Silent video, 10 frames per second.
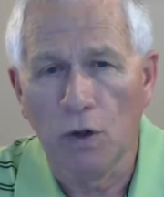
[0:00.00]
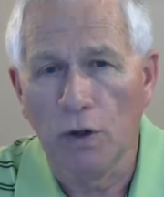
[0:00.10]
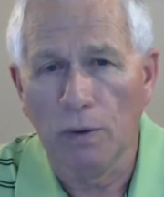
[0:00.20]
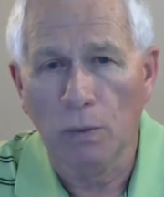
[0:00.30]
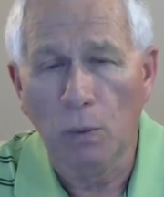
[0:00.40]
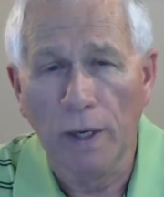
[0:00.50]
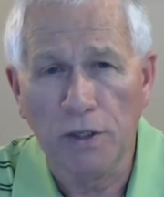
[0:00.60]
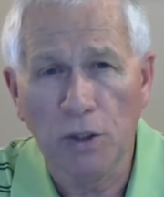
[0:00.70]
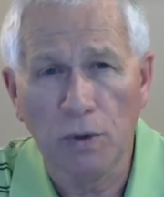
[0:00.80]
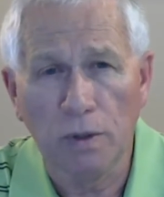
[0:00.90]
when
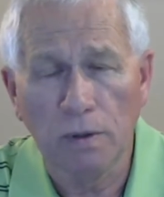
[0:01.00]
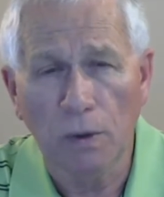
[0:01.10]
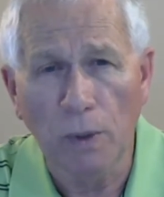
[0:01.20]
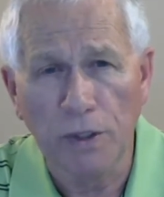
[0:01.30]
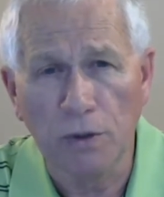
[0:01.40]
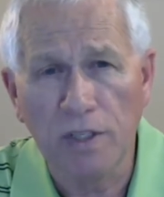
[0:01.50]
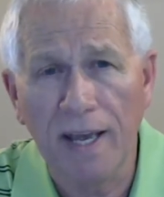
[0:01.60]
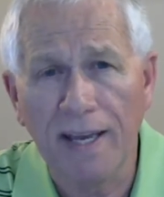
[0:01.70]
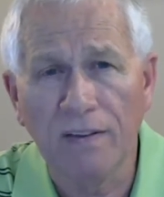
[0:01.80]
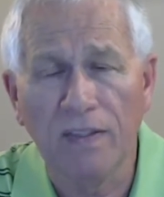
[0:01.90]
you
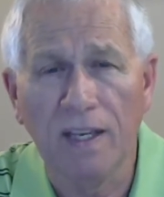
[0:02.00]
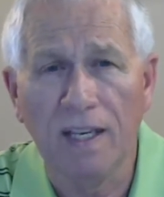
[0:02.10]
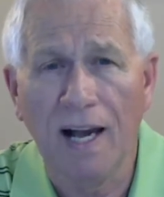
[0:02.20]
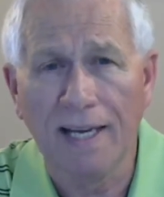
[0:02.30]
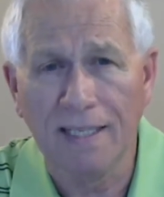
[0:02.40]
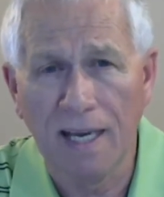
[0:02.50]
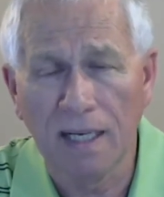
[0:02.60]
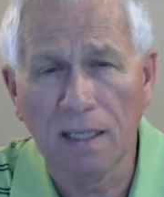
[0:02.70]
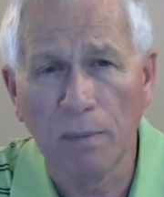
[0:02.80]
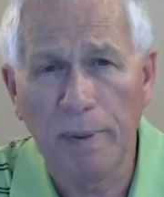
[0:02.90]
take the
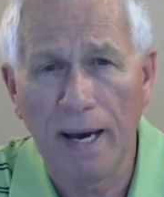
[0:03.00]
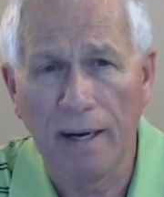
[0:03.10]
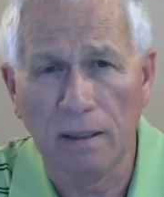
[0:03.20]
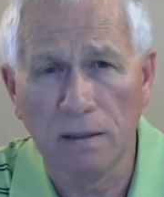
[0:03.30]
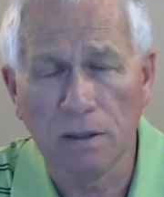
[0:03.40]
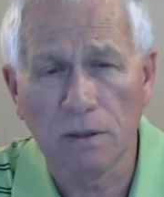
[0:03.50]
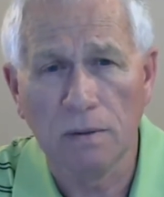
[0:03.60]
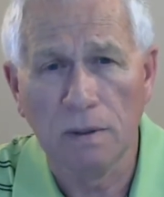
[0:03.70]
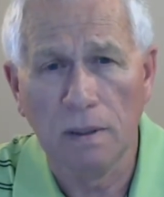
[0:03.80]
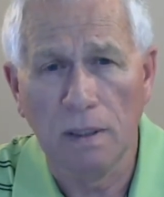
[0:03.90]
identical patterns
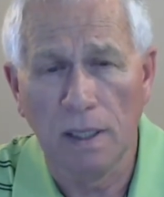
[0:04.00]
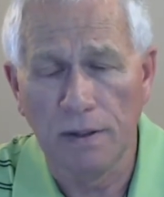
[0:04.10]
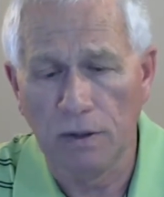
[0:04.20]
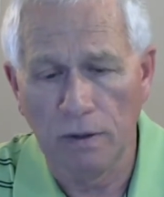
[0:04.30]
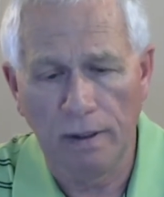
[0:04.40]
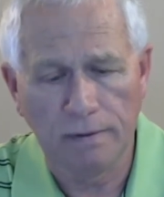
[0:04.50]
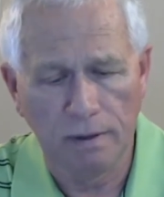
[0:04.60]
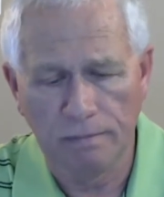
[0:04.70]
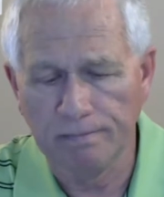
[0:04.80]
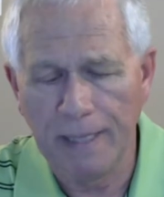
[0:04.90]
and
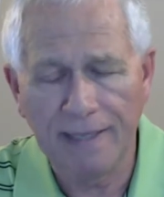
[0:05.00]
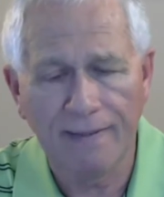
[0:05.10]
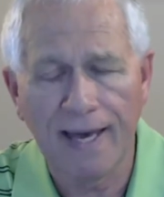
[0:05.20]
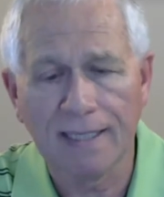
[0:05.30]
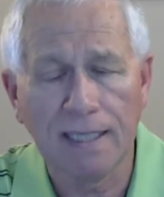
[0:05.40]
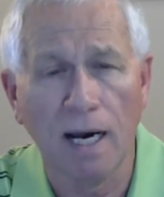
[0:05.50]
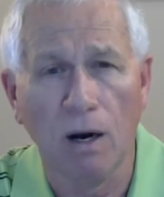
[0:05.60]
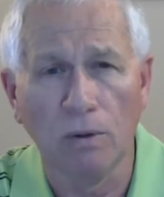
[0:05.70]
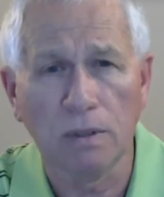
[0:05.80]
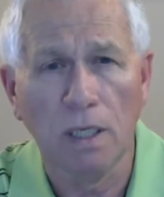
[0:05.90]
you make that
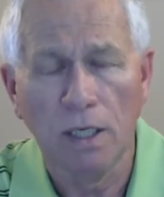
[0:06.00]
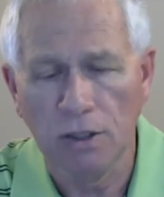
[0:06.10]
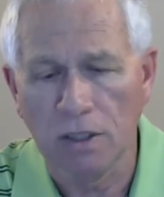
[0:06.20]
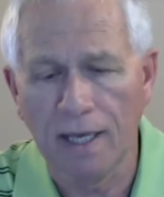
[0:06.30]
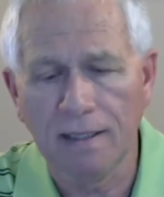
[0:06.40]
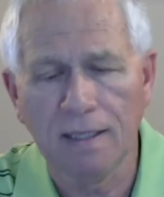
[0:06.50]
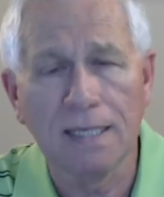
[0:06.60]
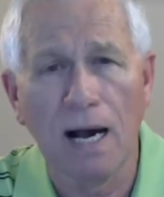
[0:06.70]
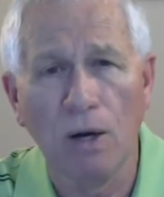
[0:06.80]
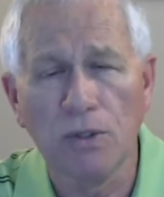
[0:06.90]
count, you take the
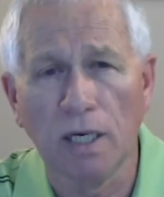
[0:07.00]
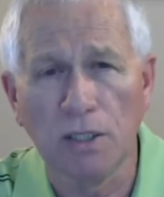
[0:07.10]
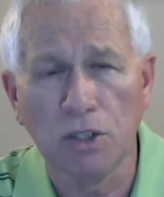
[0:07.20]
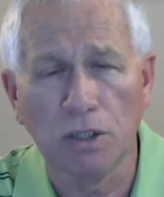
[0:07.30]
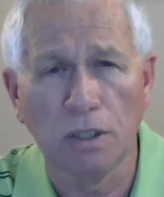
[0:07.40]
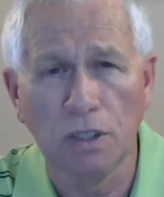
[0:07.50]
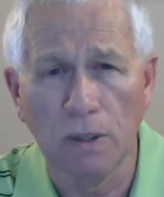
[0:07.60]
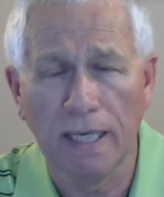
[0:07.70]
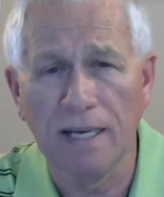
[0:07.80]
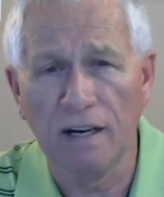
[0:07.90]
down touches and you
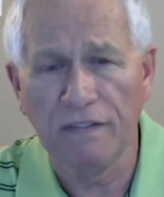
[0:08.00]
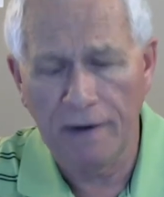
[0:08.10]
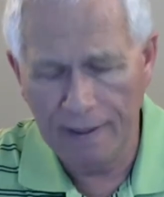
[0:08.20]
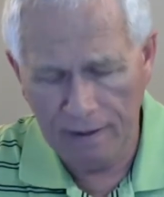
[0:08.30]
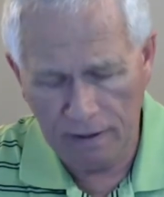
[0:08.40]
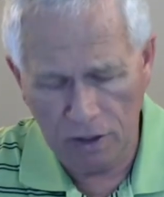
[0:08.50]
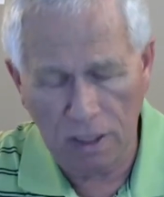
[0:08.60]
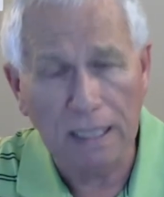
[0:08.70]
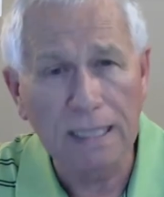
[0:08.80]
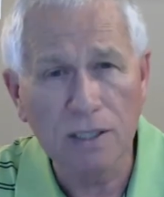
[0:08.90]
identify that there's
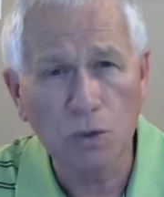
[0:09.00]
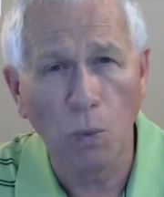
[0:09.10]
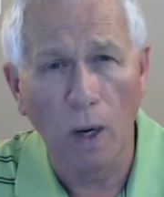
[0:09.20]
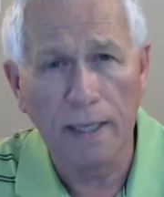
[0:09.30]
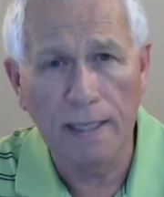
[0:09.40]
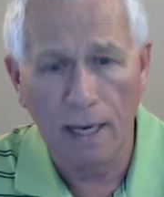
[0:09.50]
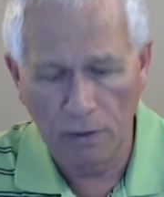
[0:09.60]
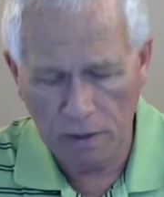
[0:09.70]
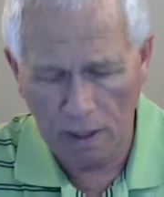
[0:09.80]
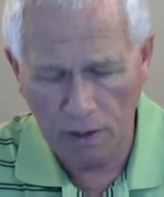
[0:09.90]
at least one
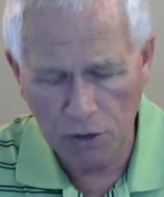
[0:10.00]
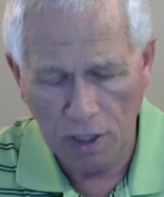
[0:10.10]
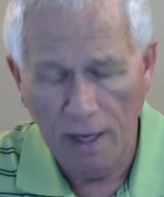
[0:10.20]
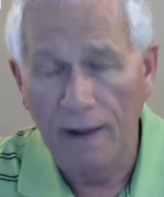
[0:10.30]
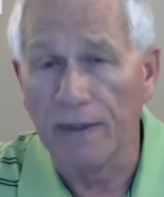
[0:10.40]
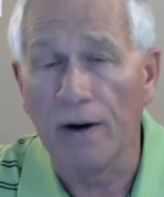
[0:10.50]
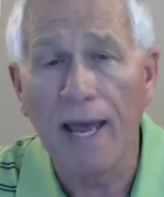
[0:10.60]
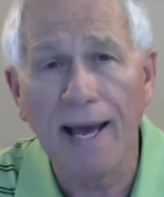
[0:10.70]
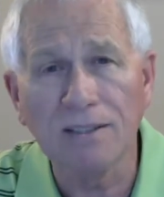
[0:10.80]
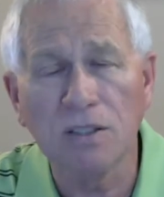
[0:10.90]
down touch, and there
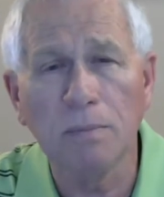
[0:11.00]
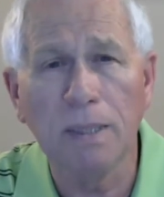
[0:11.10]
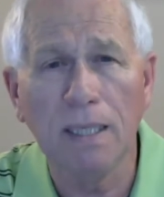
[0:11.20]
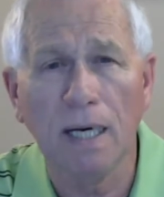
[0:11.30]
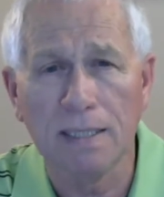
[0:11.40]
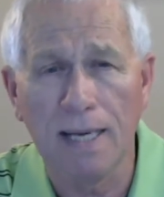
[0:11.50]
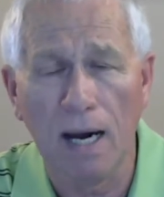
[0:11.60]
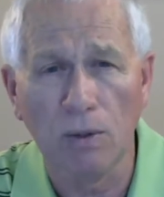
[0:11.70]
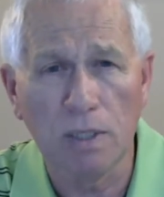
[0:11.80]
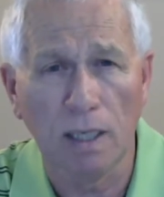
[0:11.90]
has to be a
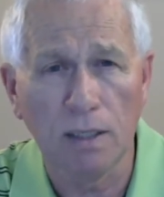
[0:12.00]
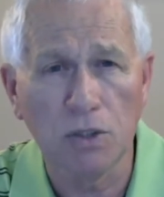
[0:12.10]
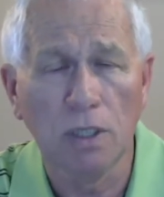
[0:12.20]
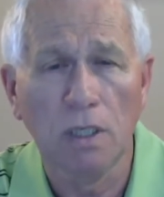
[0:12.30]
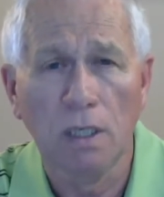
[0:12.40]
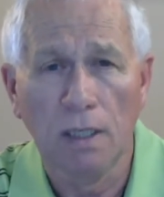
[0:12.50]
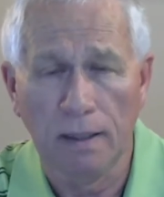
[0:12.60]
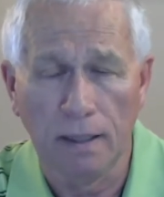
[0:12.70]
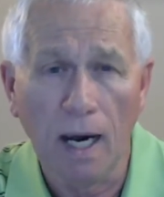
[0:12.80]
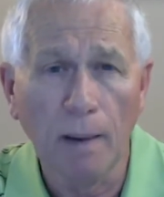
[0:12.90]
down touch,
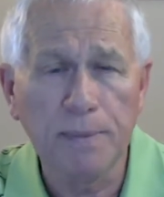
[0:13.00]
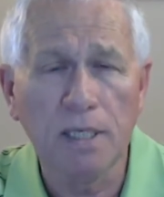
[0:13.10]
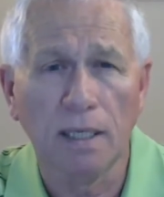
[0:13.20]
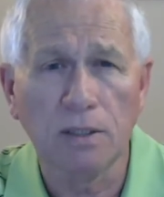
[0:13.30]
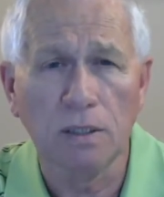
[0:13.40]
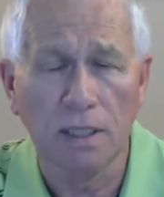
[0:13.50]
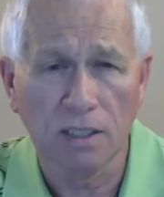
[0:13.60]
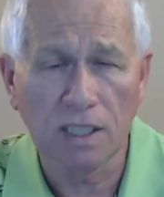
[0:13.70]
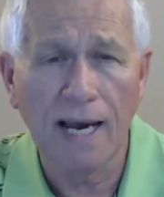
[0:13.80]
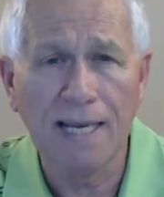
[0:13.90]
and the up touch, the
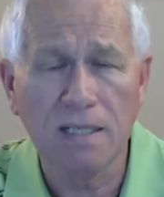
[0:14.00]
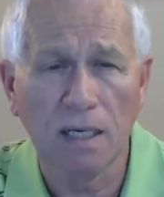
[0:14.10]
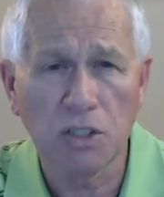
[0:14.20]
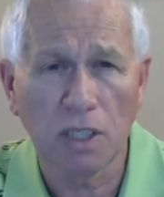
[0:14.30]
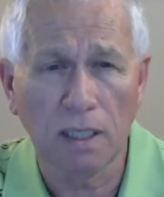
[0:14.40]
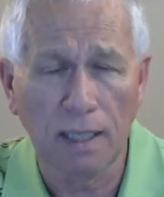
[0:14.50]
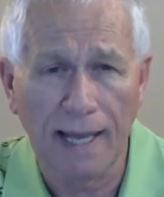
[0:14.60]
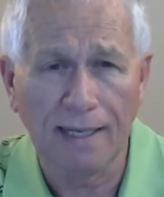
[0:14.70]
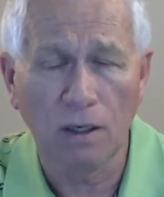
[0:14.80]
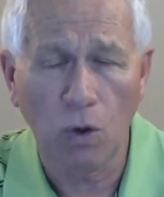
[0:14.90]
sky touch
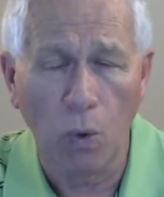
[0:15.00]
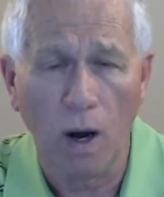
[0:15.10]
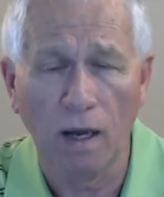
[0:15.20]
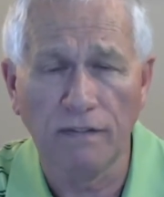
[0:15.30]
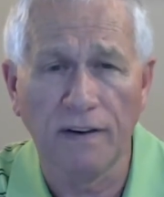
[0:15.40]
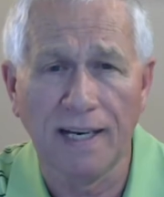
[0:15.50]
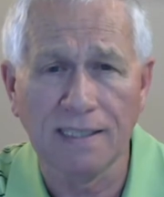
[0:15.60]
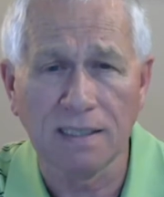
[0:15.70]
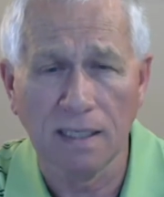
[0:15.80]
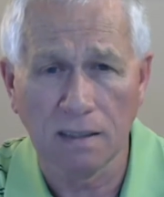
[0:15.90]

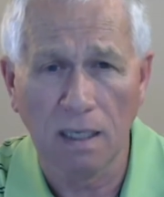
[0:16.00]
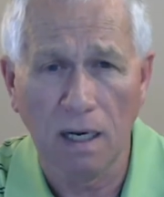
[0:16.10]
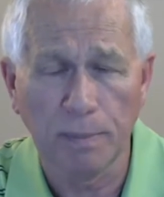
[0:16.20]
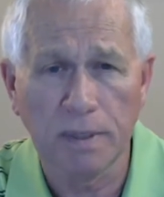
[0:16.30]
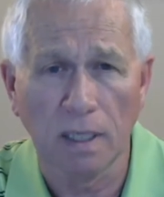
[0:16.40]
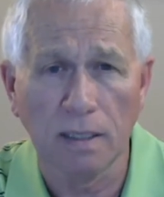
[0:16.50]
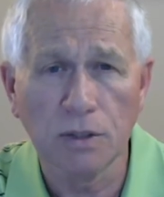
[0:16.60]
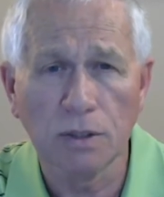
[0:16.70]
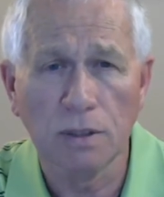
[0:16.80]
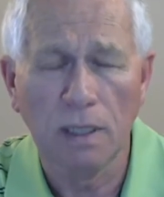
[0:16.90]
qualifies as an up
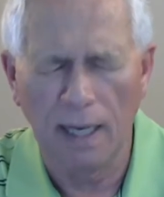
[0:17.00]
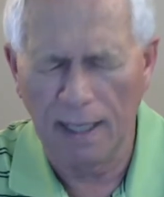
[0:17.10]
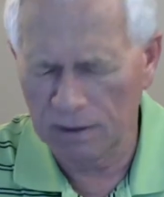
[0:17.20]
touch. The